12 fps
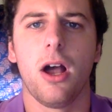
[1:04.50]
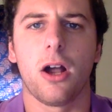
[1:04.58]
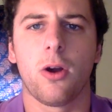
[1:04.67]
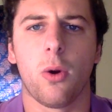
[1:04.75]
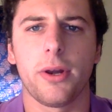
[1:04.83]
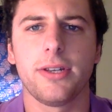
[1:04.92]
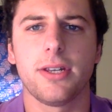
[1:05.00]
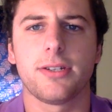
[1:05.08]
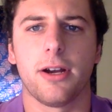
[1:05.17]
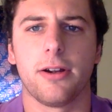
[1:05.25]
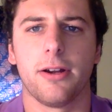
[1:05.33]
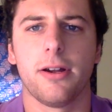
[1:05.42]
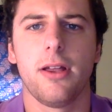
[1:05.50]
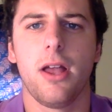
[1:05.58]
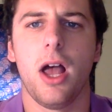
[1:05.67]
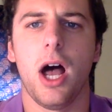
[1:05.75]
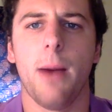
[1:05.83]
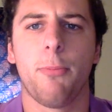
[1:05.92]
According to Turner,
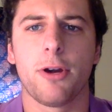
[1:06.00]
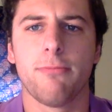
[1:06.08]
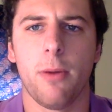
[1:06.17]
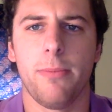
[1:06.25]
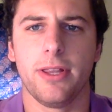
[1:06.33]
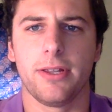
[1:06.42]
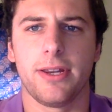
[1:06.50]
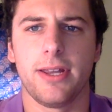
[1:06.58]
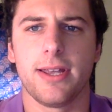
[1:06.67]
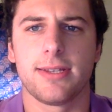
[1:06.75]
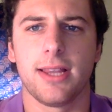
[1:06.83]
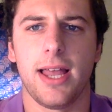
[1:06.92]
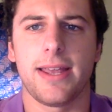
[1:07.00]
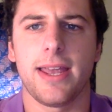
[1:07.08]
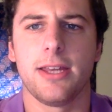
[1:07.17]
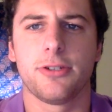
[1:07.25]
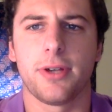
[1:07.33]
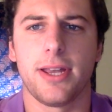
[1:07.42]
upward mobility is like
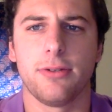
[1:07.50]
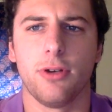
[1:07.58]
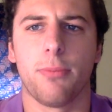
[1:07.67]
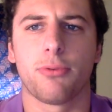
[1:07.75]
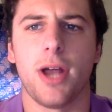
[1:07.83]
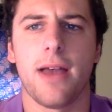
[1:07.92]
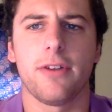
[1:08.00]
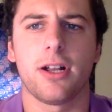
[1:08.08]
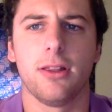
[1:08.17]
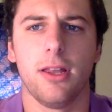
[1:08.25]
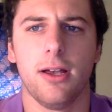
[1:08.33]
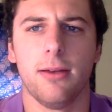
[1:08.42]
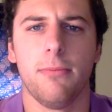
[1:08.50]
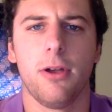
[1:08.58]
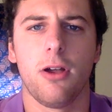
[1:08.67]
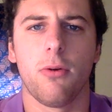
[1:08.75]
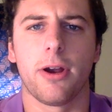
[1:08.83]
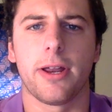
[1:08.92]
entry into a private club
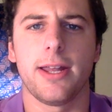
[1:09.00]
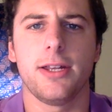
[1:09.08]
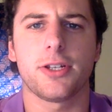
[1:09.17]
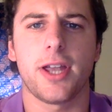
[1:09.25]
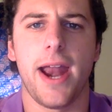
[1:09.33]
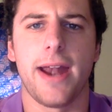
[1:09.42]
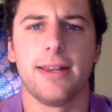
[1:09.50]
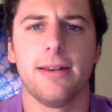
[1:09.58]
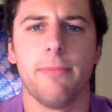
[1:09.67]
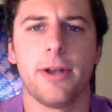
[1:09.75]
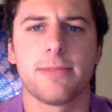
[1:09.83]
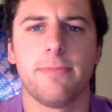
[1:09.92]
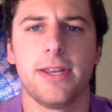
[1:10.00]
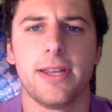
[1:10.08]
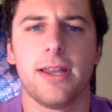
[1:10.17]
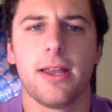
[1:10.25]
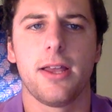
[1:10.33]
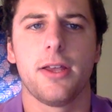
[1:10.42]
where each candidate must
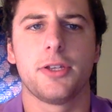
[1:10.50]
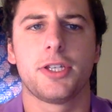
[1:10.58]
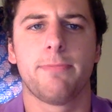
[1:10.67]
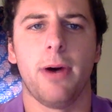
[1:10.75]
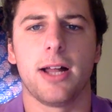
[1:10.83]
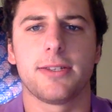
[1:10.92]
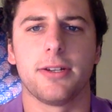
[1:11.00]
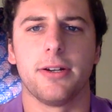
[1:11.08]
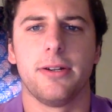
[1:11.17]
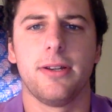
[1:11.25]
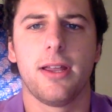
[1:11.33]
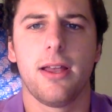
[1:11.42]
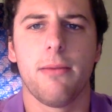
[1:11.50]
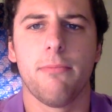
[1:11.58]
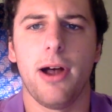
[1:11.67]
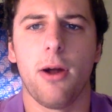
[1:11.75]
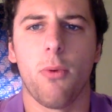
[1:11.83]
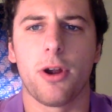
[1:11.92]
be sponsored
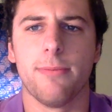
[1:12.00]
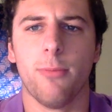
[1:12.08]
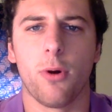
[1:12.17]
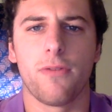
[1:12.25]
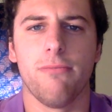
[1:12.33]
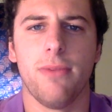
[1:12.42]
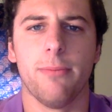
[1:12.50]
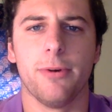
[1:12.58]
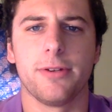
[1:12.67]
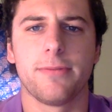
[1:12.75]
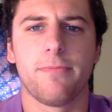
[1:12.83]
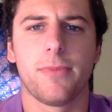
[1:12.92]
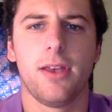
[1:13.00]
by one or more of the members.